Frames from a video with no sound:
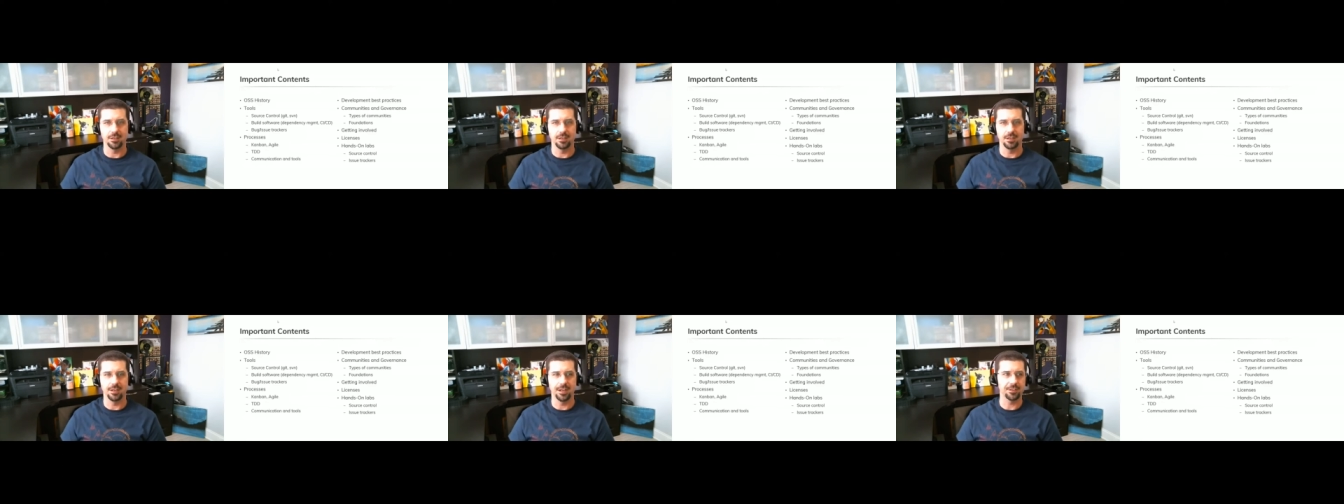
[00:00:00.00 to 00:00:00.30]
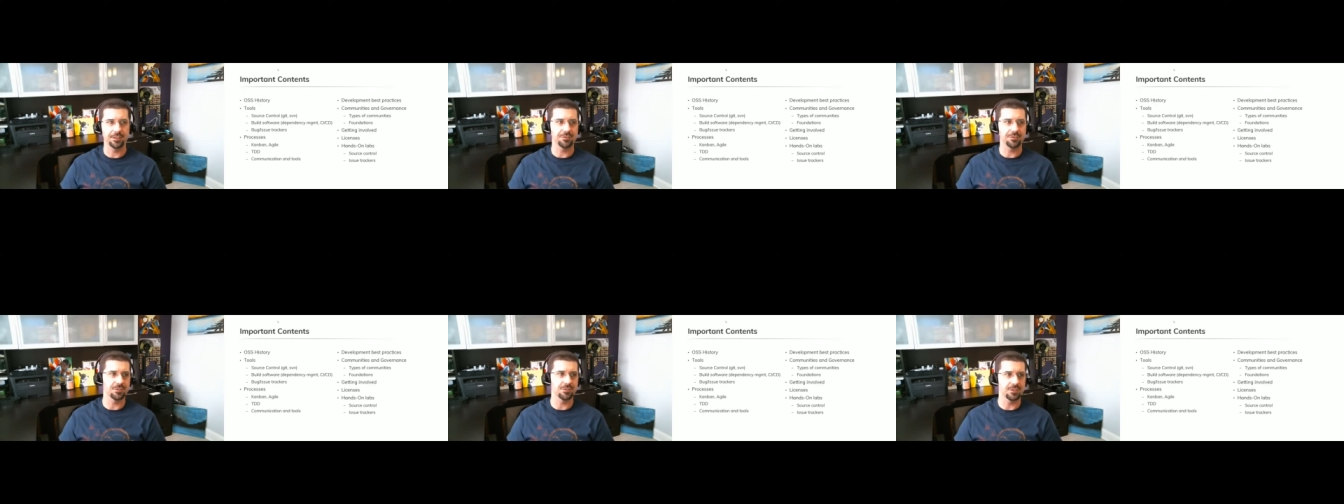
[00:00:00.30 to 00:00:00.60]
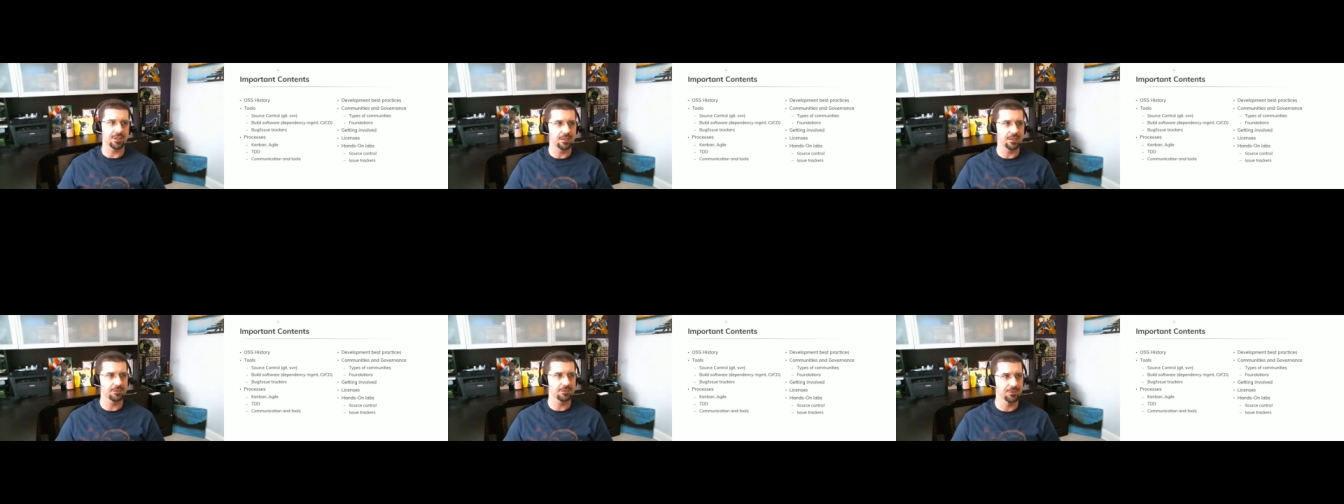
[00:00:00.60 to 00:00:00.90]
an
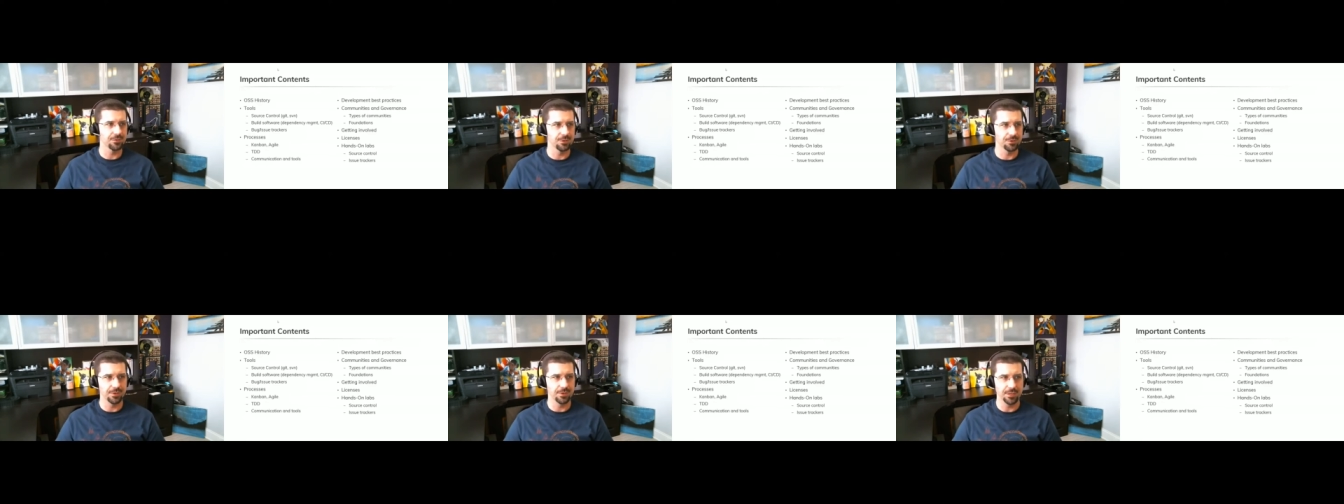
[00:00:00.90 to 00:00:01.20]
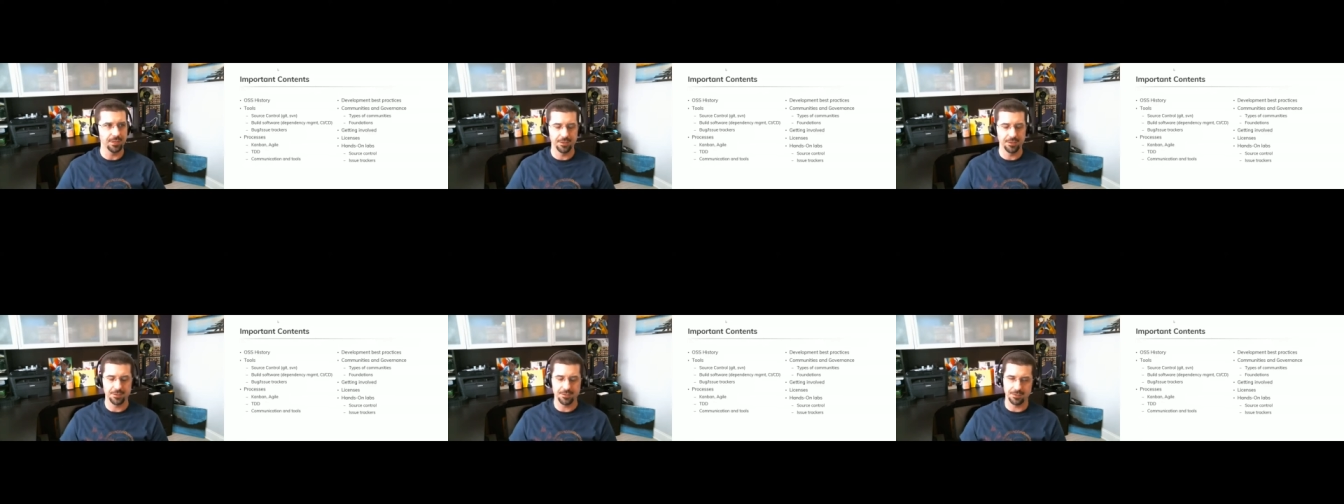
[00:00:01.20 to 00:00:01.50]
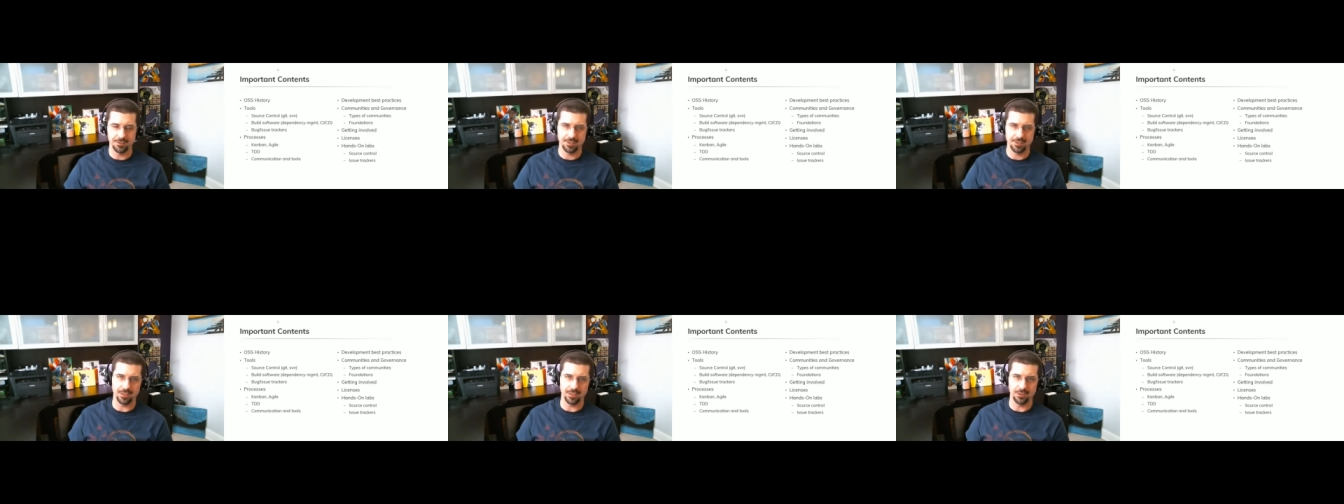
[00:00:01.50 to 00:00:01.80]
exercise for the reader
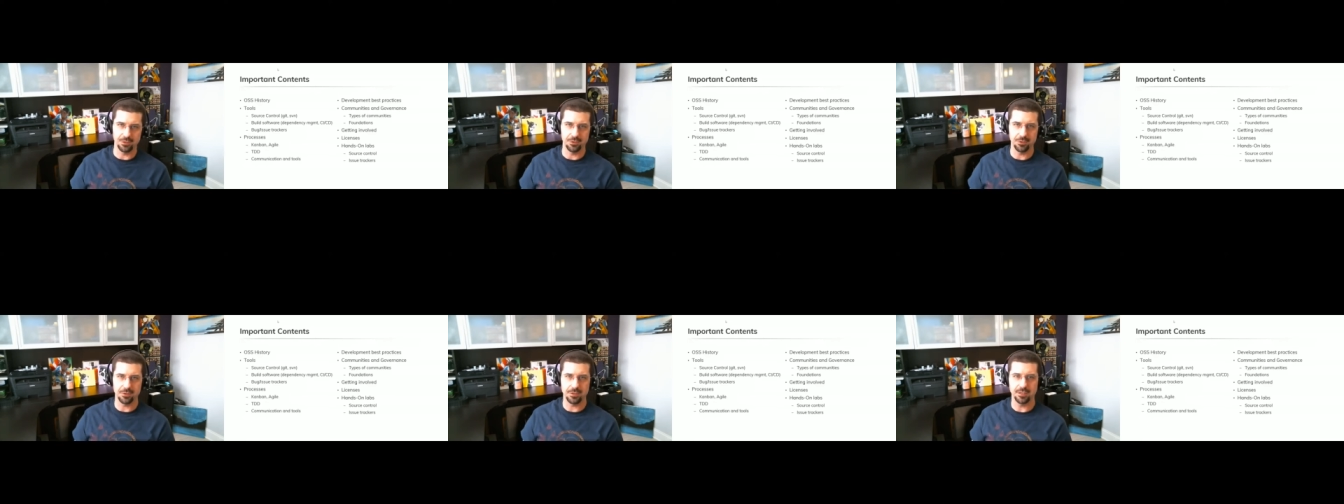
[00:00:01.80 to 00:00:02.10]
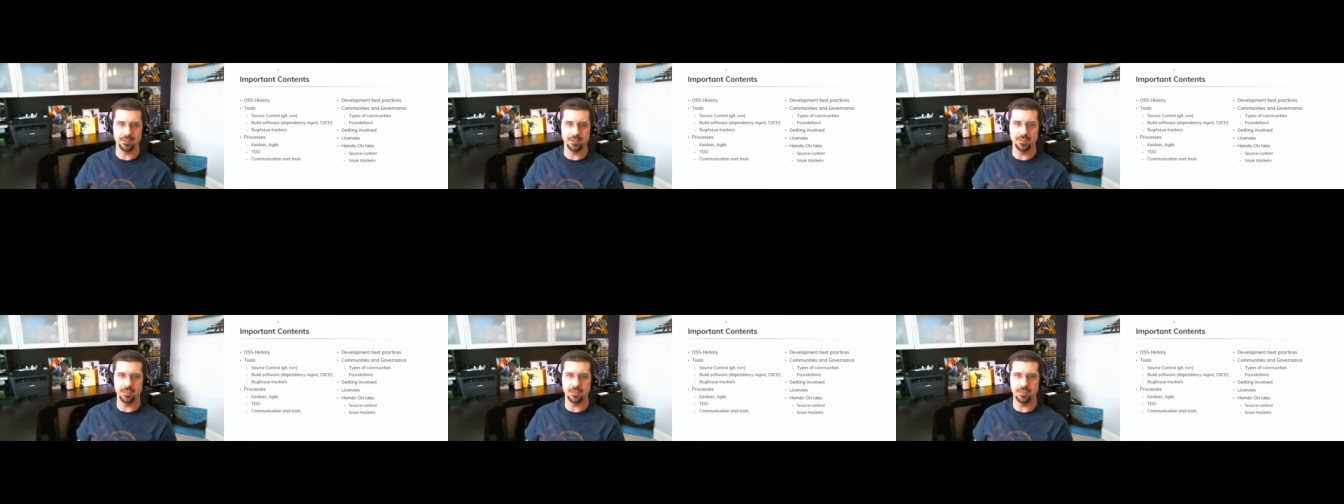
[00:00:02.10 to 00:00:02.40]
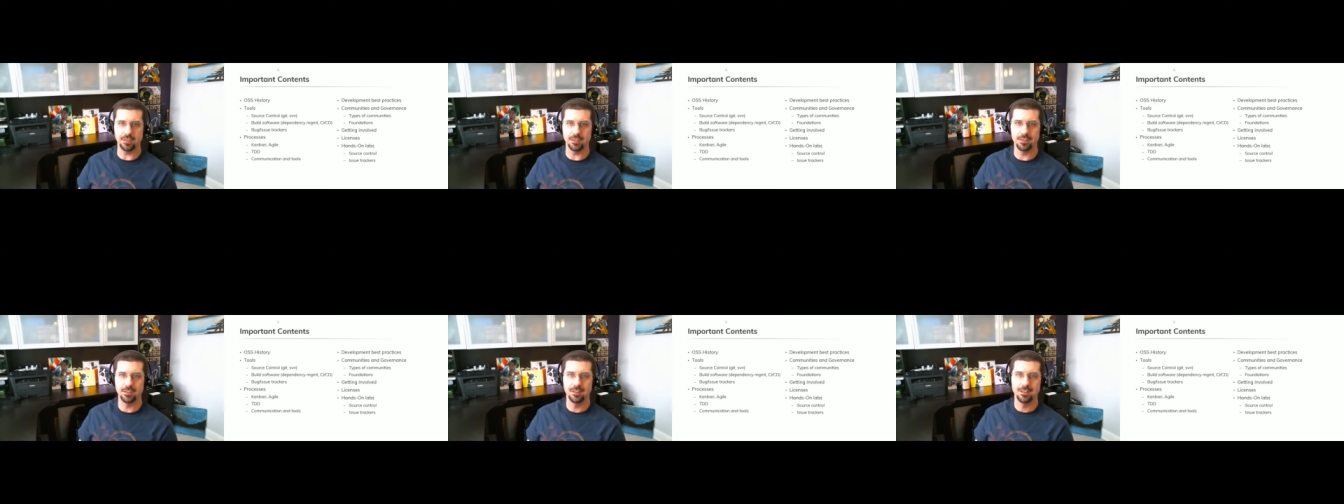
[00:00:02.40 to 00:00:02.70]
to take a look at
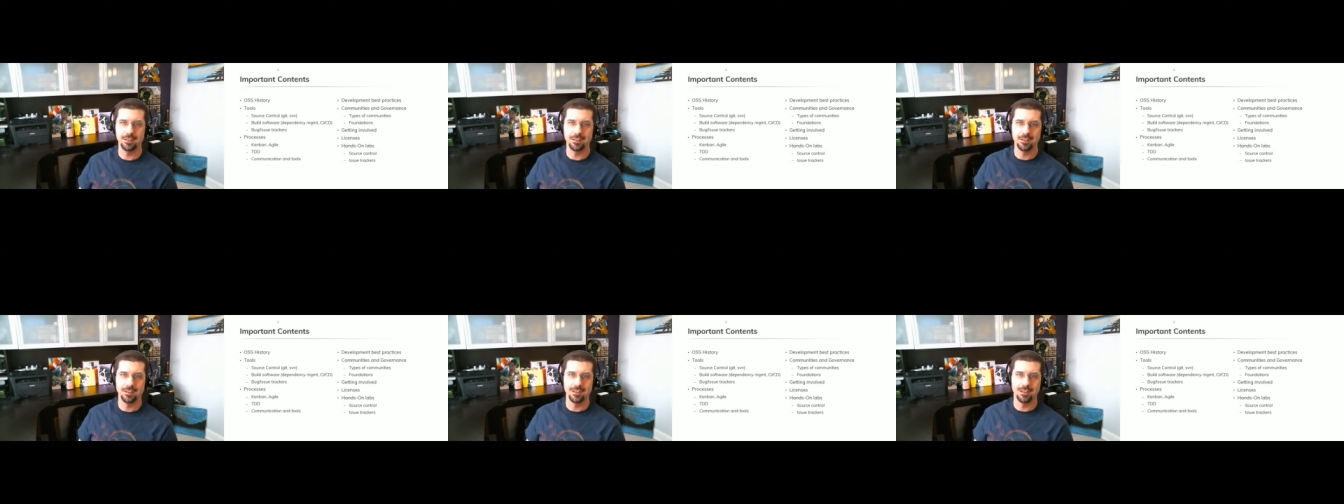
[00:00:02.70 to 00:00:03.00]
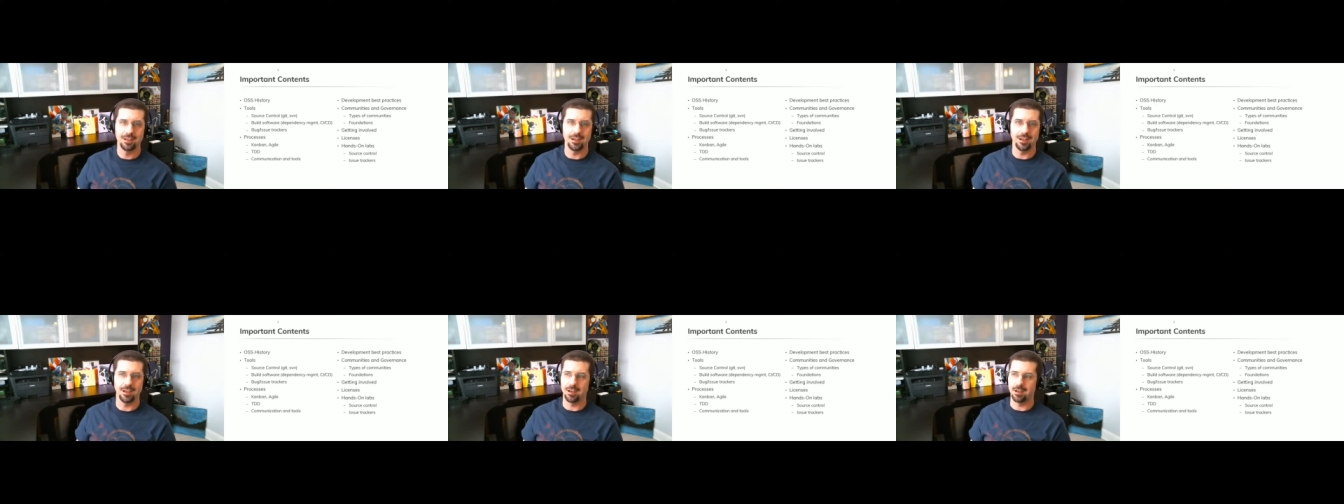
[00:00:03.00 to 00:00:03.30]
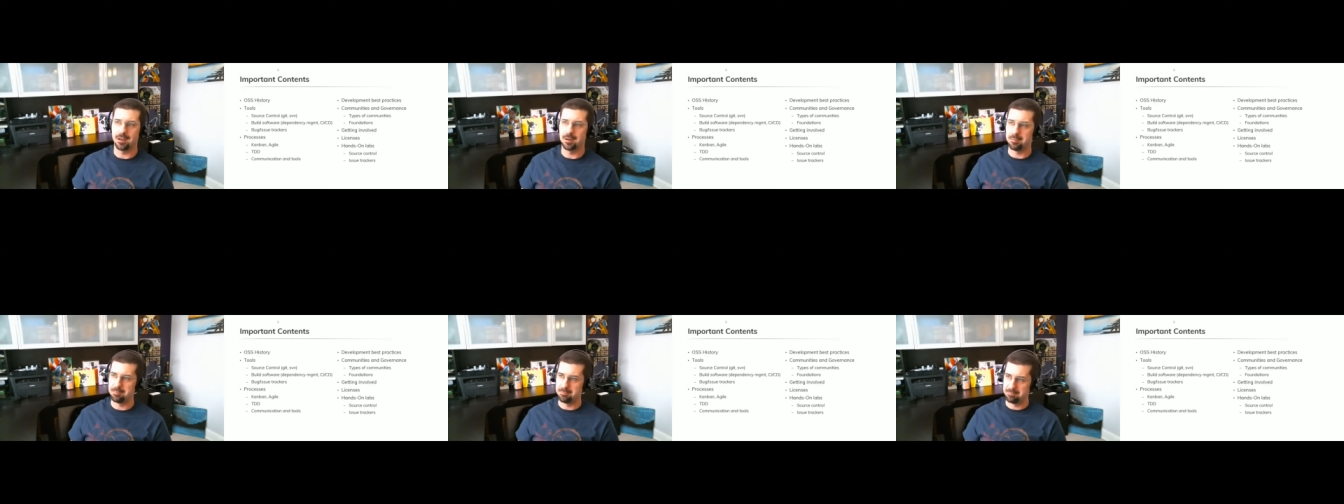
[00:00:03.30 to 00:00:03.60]
the
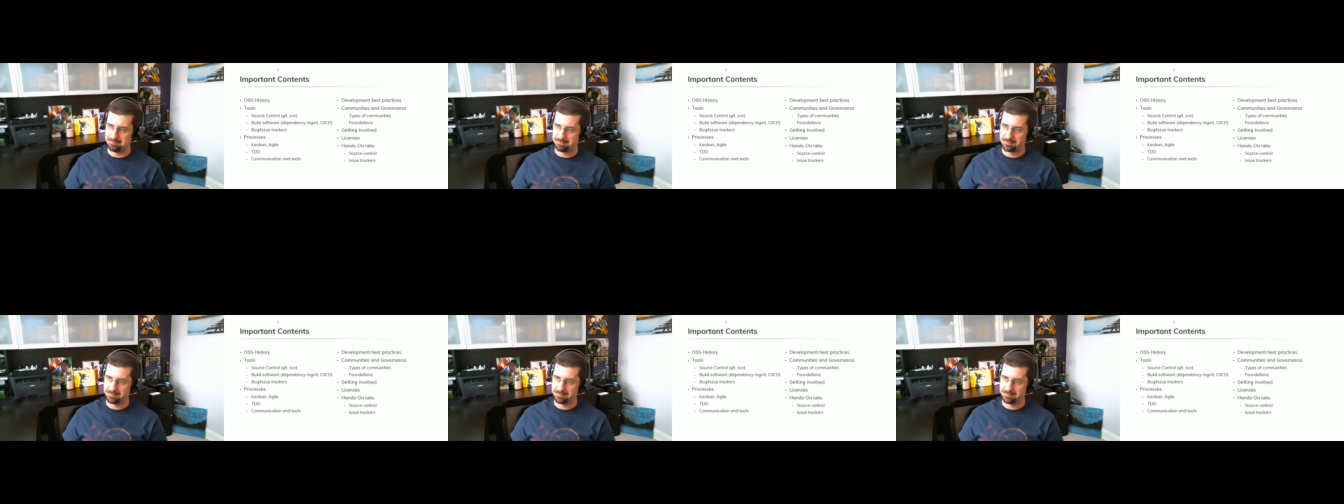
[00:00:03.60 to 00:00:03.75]
um,